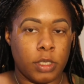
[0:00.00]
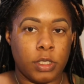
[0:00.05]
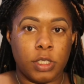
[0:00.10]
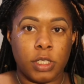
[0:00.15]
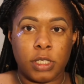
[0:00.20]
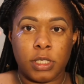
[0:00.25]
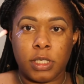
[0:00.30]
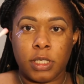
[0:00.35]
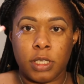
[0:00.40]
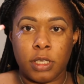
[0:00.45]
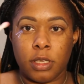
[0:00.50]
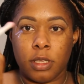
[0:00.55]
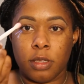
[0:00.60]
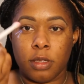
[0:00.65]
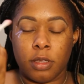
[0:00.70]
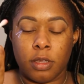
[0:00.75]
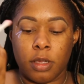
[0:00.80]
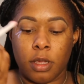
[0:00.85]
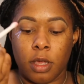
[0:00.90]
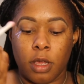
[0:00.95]
just in
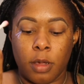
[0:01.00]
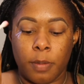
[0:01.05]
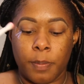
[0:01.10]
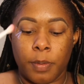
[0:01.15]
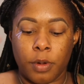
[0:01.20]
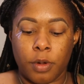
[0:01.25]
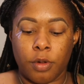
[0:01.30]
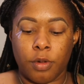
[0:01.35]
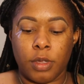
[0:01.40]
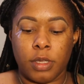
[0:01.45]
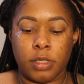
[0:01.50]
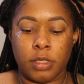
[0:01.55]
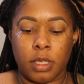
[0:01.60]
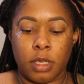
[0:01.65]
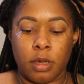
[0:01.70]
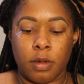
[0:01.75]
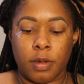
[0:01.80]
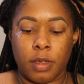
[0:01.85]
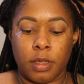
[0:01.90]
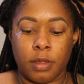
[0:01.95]
the upper crease
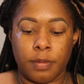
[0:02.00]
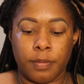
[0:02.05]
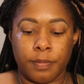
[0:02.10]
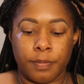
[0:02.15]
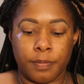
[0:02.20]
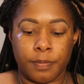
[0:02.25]
area.